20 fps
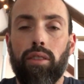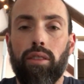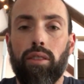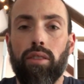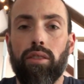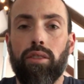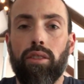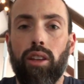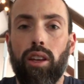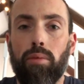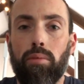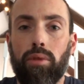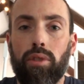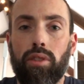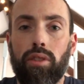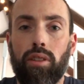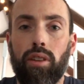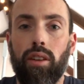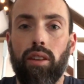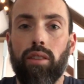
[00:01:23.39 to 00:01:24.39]
to the same
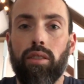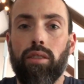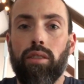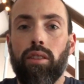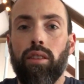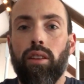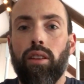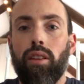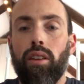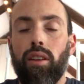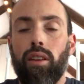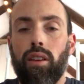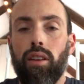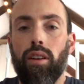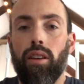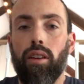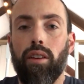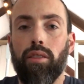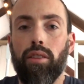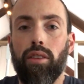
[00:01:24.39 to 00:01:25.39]
extent
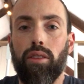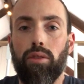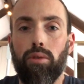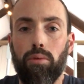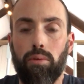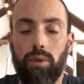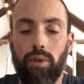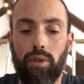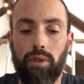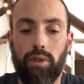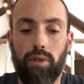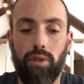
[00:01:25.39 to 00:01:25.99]
that you would.